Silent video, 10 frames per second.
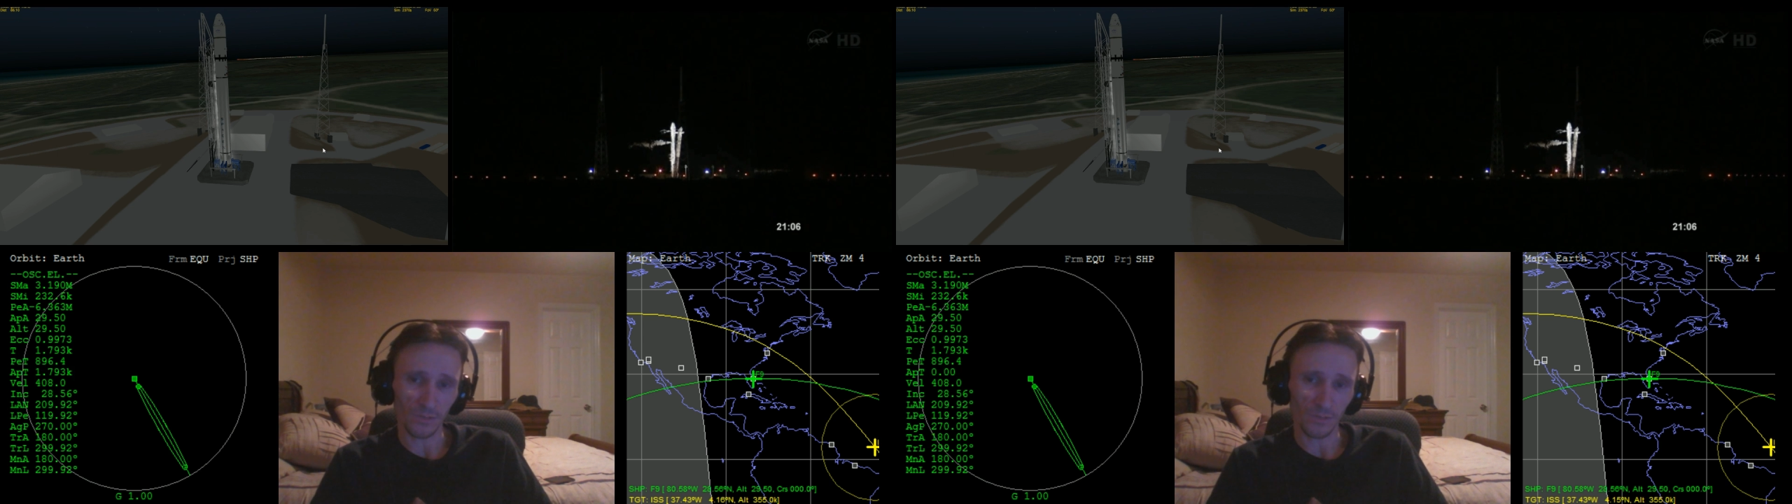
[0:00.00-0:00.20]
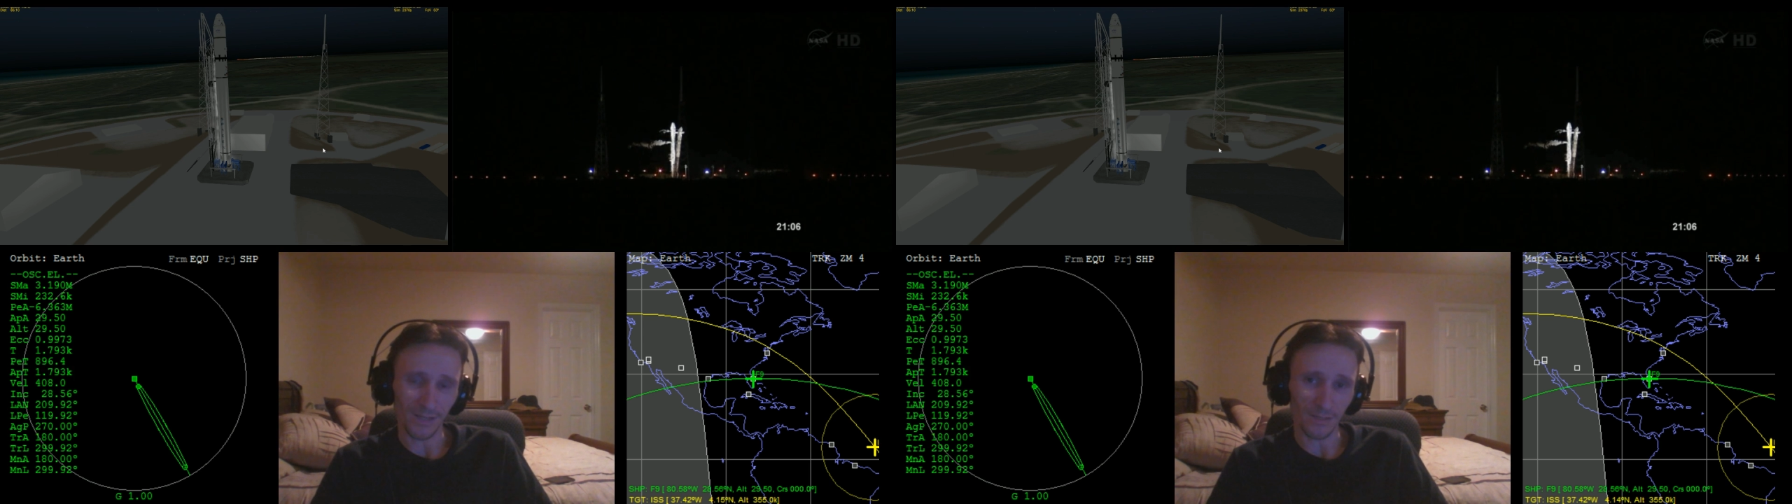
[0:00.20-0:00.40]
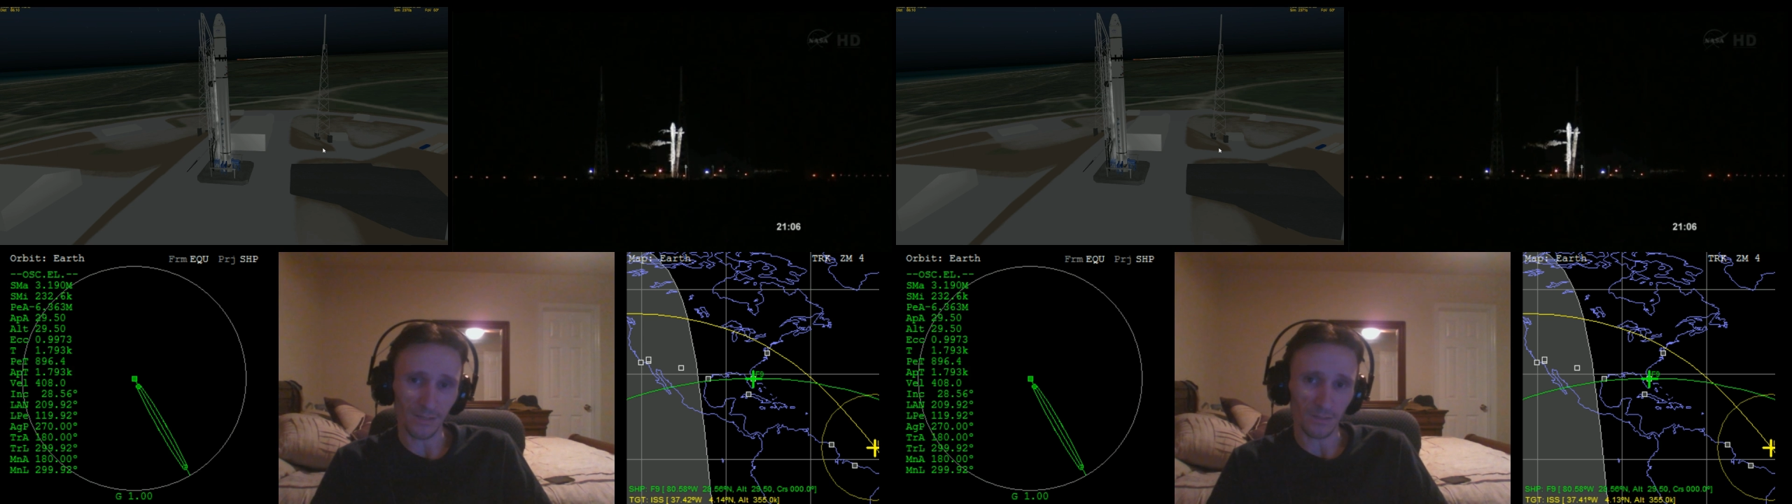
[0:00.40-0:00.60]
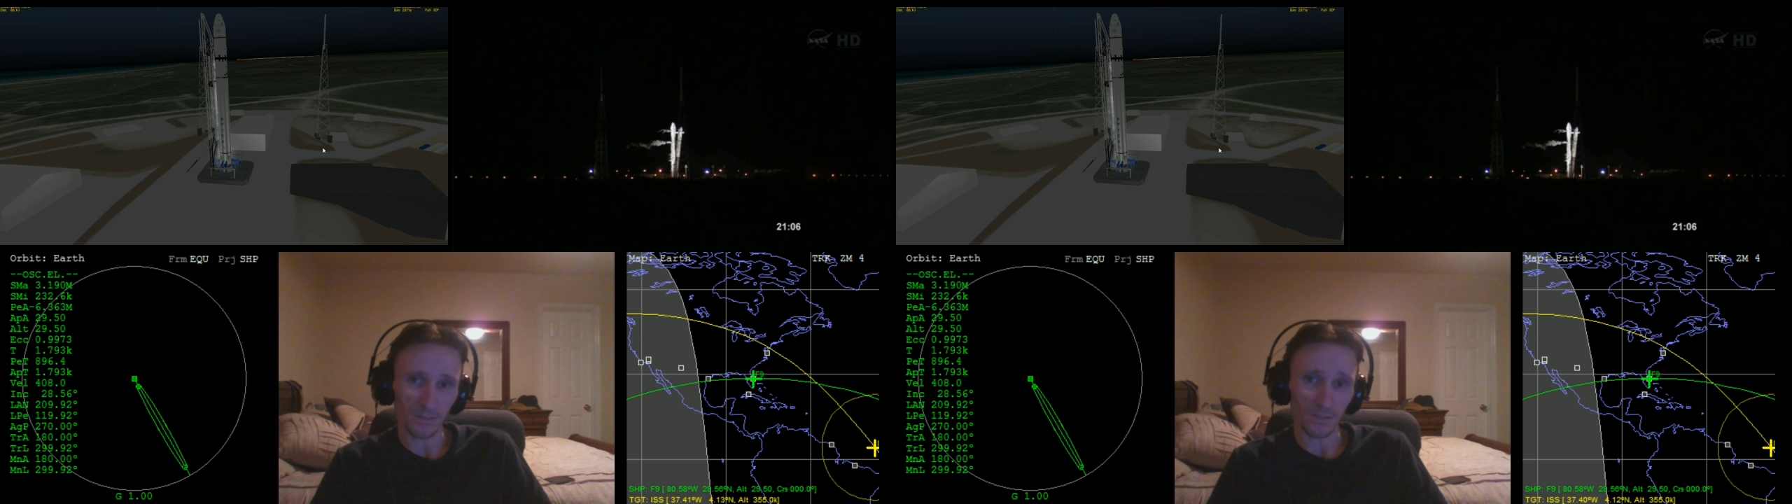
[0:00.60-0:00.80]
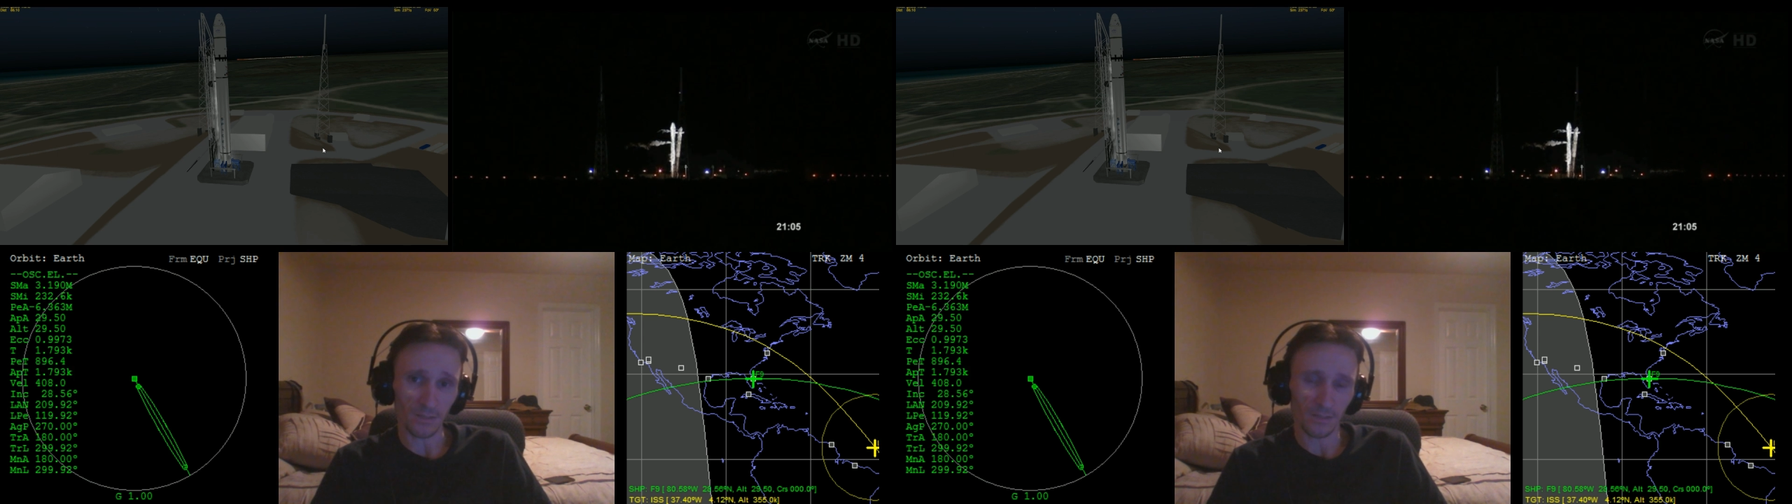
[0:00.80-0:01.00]
to the I S
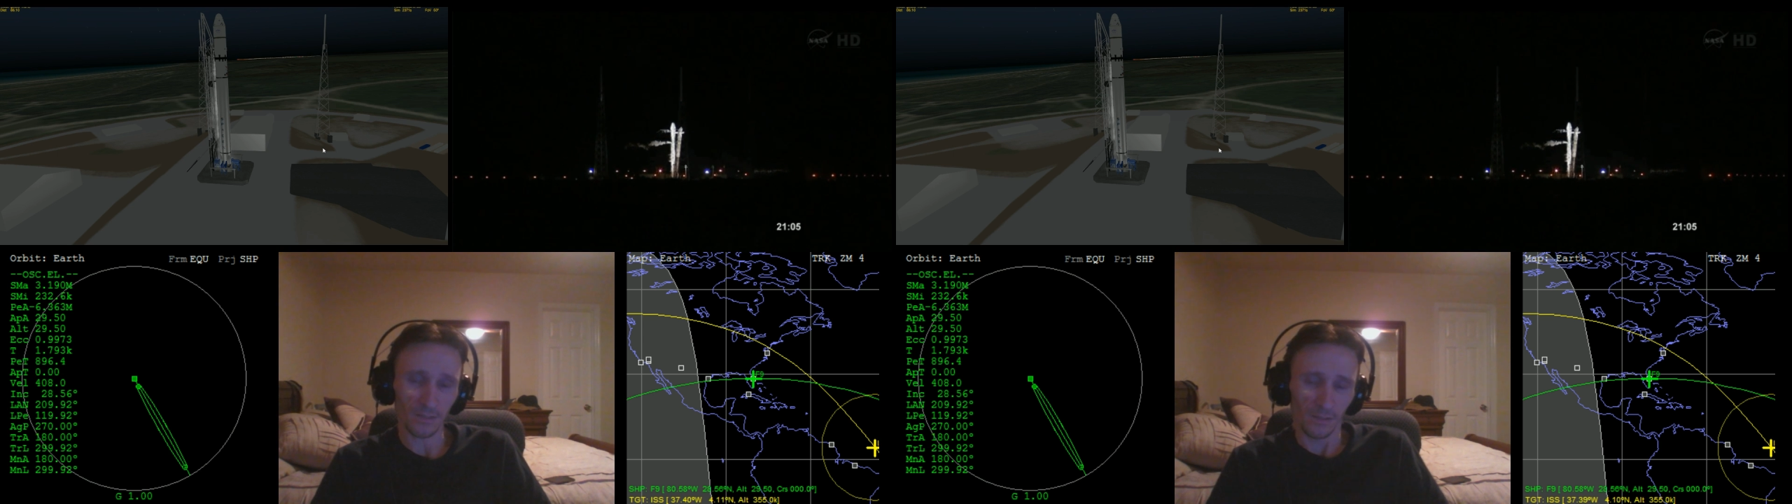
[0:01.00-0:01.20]
S